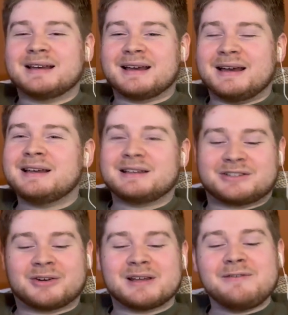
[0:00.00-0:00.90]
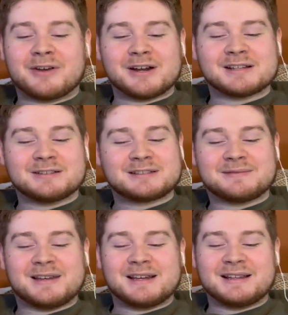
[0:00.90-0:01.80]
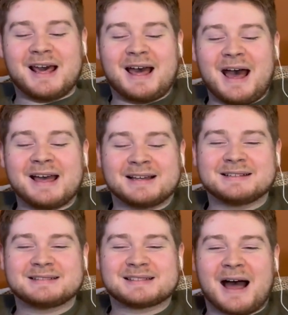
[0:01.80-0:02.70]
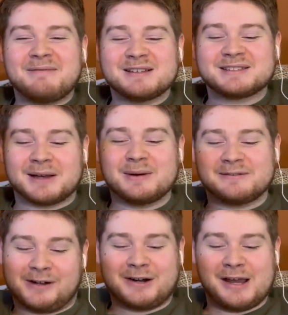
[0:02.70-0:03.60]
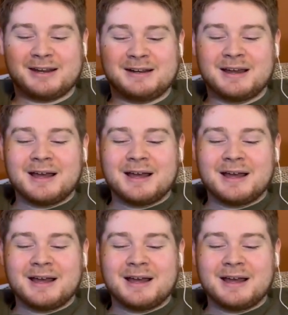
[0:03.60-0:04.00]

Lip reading: it truly infuriates me that Tom is so infuriated.